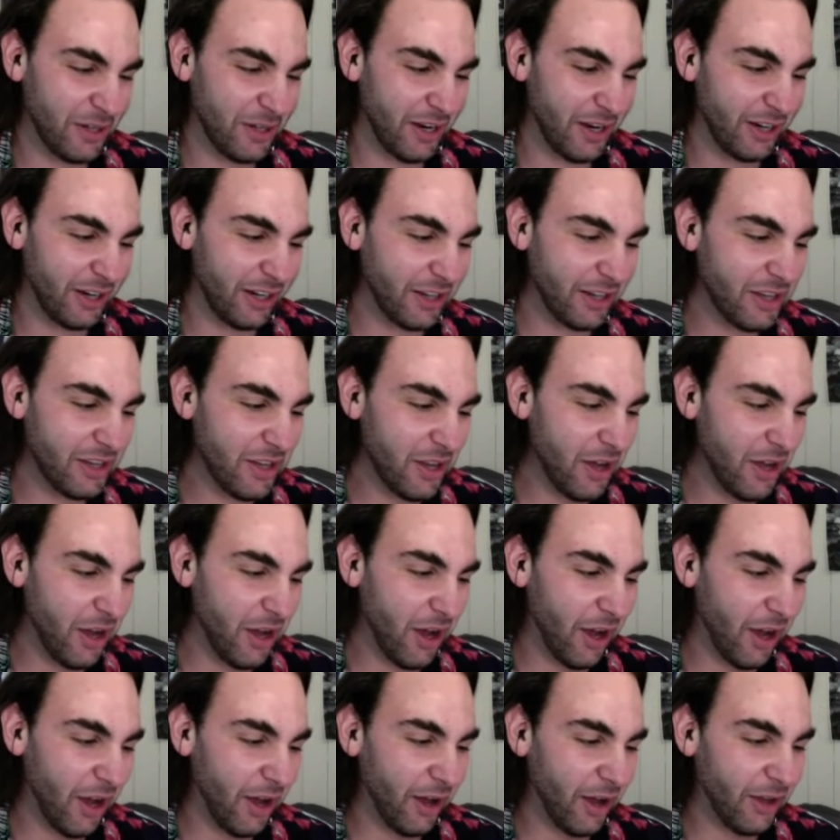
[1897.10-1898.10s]
on
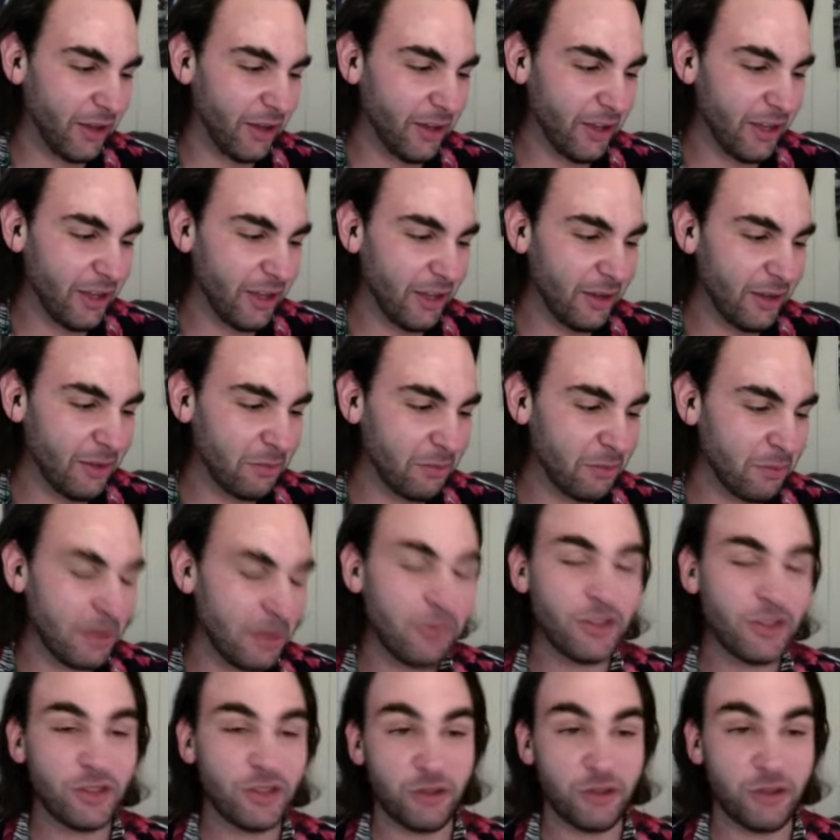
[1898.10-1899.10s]
it.
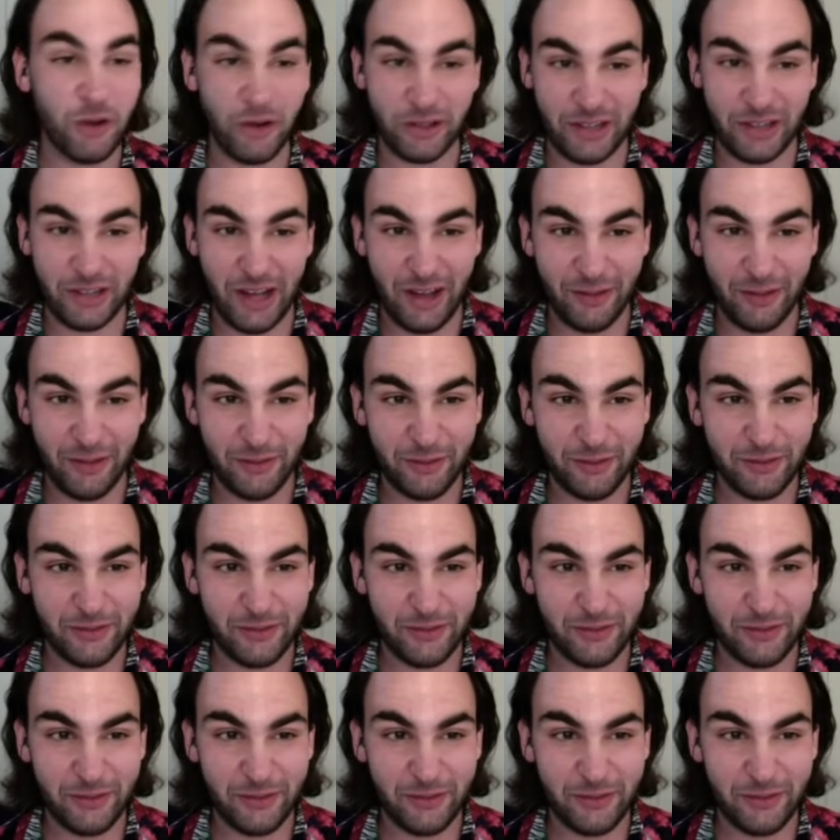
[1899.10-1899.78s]
Beef stroganoff.